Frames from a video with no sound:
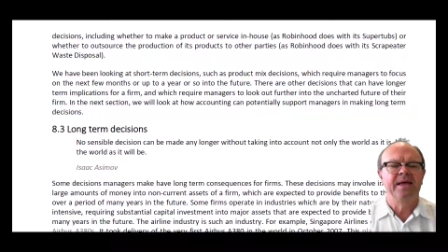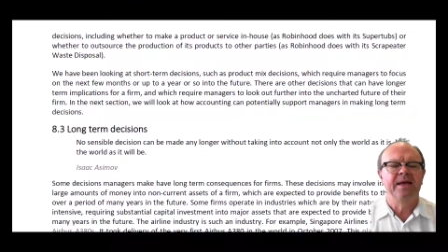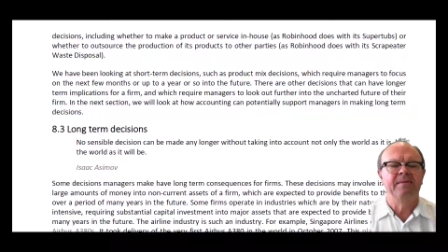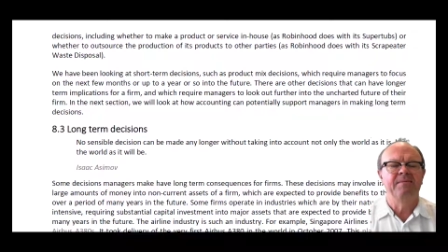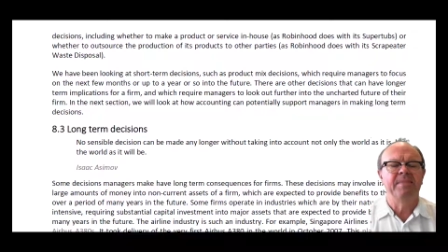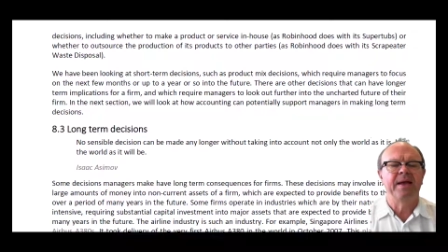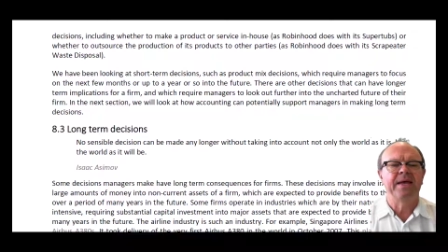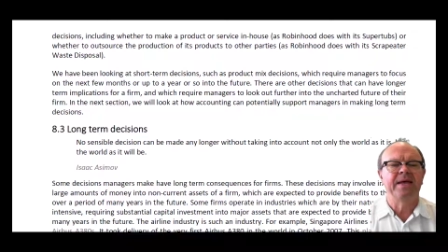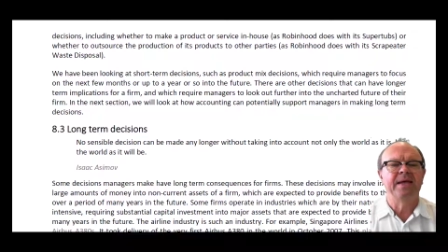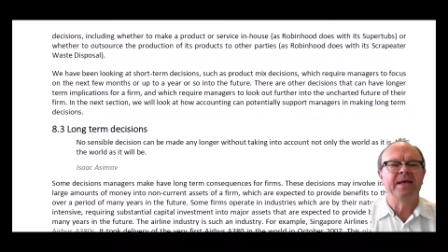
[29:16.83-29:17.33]

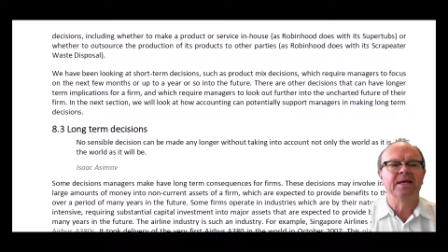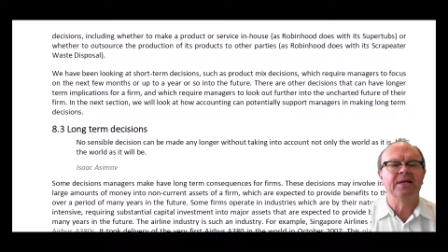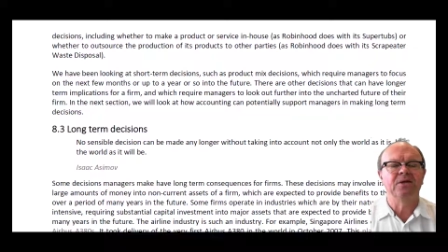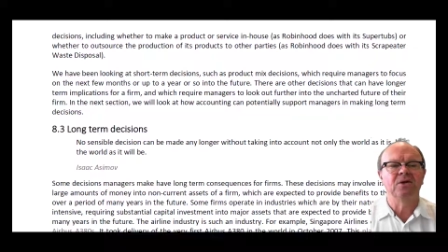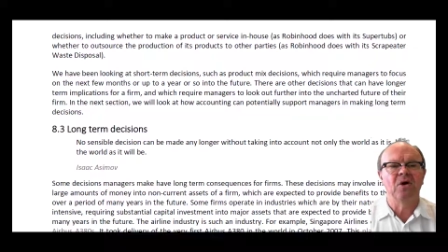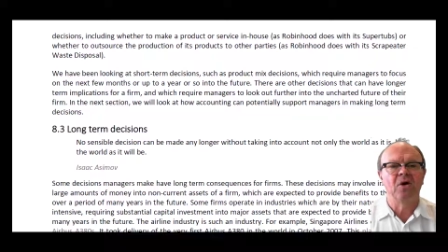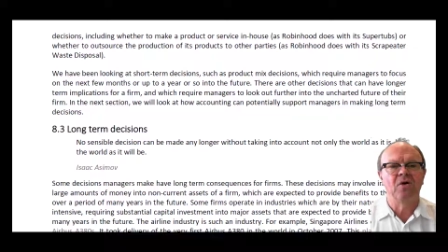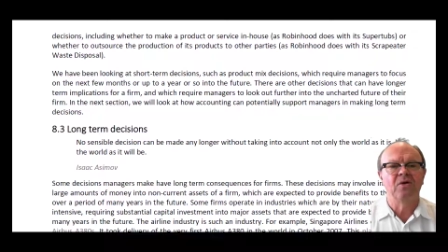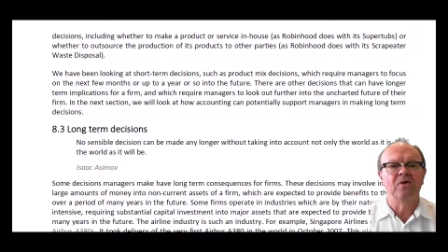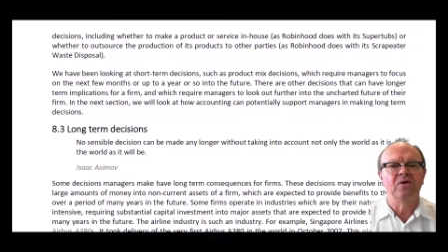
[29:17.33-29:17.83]
in
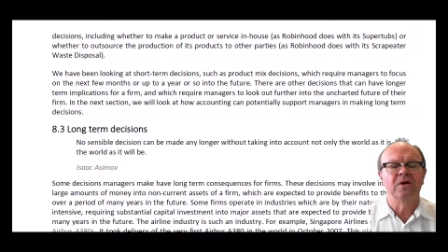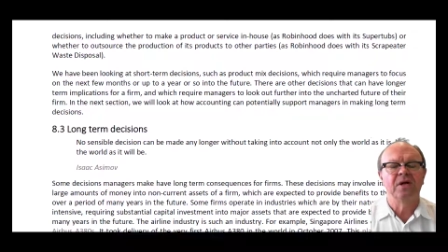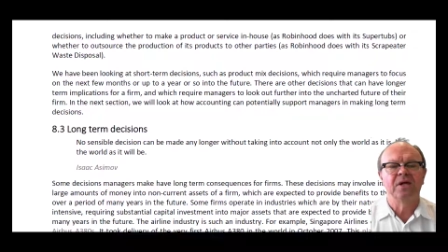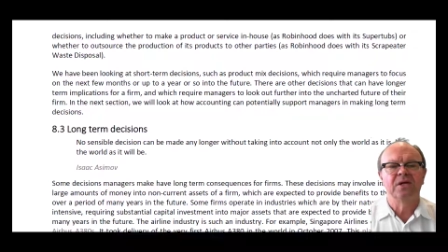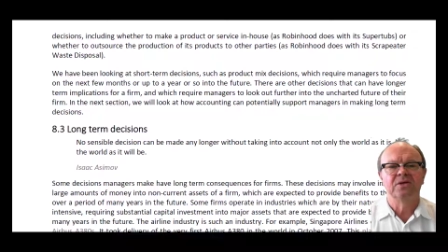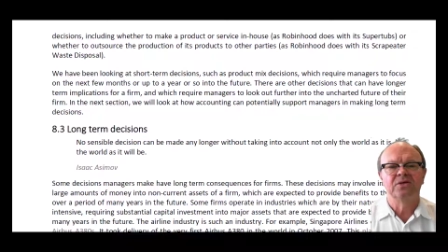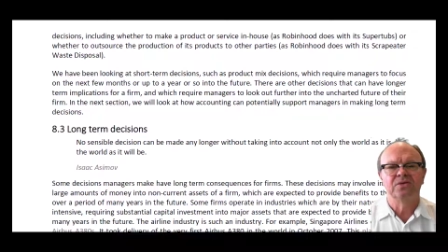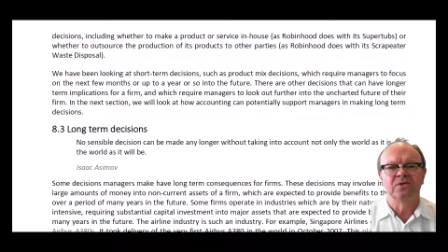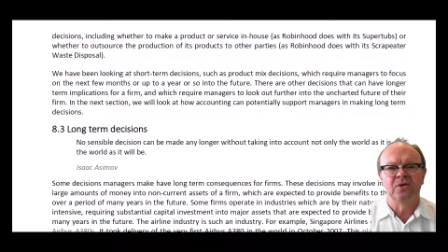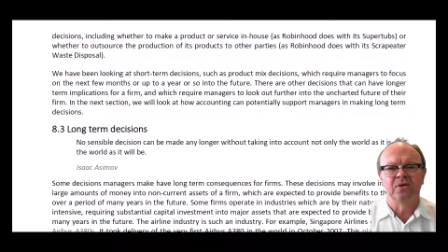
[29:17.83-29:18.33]
making
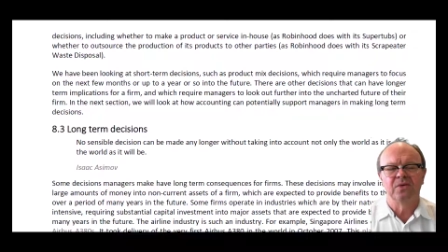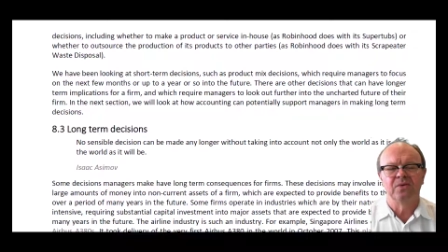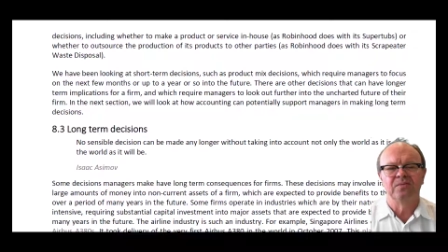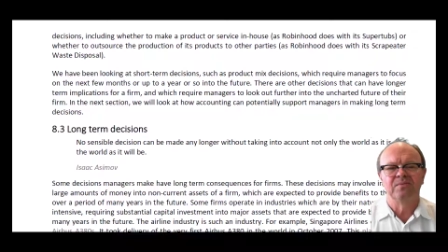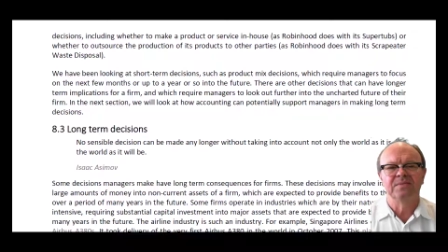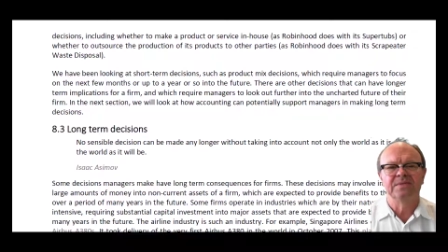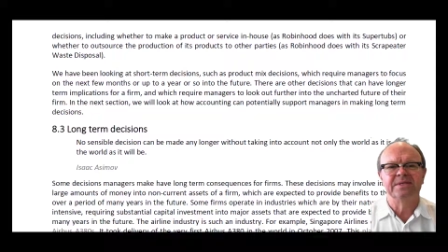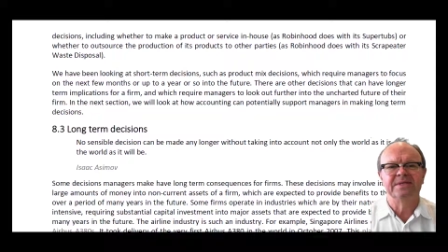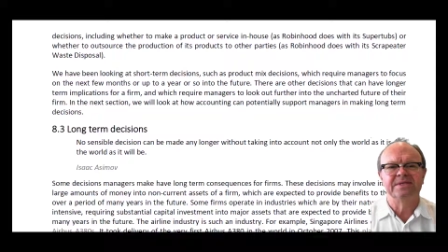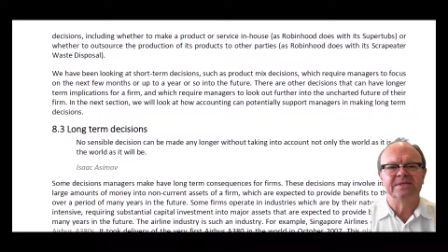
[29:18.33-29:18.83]

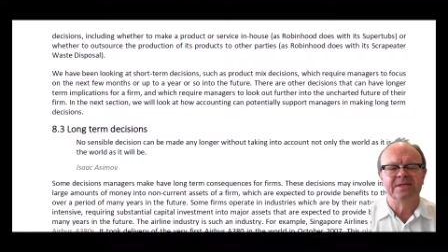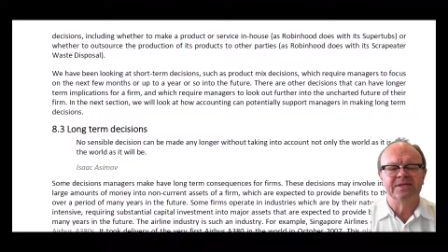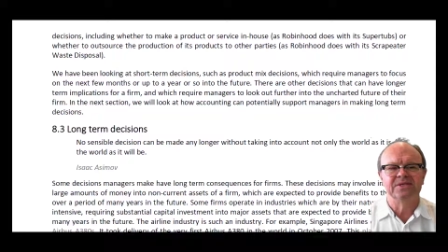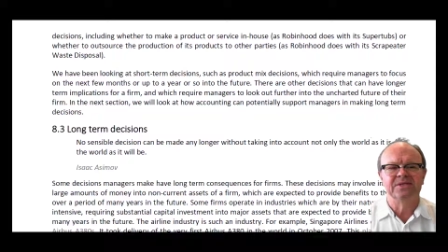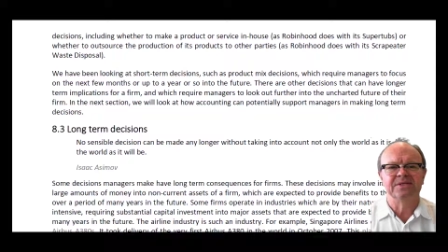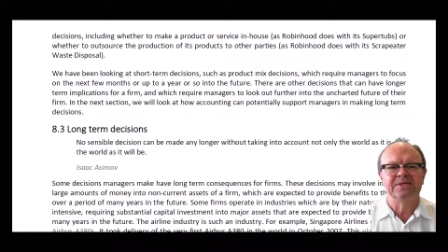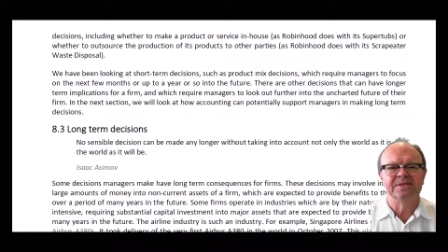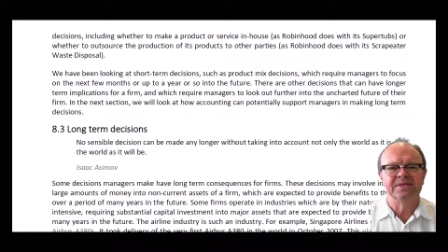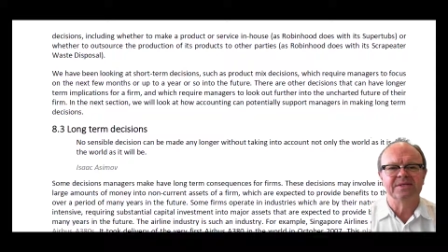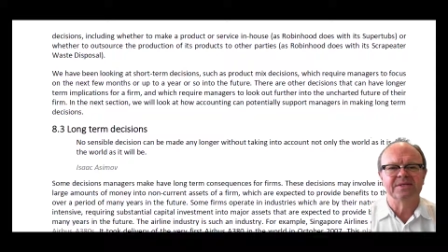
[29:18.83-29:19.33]
long-term
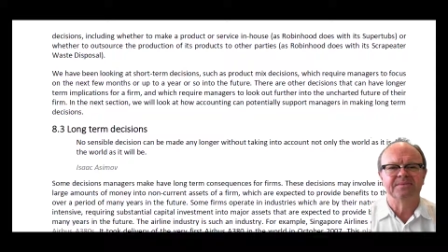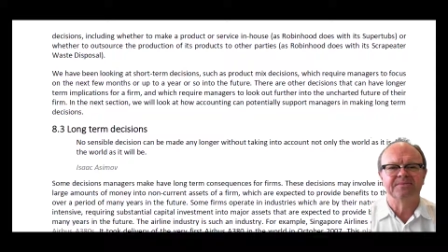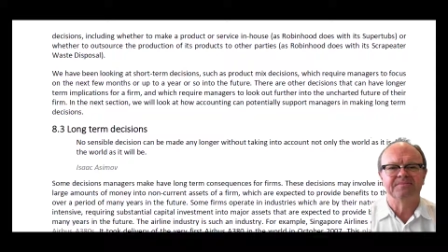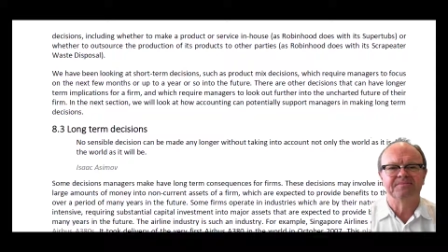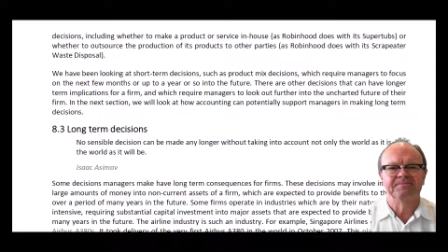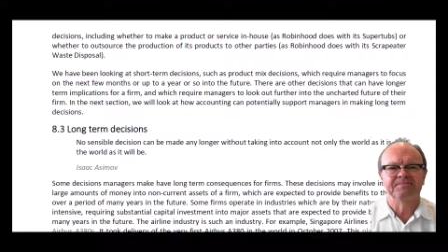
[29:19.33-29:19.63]
decisions.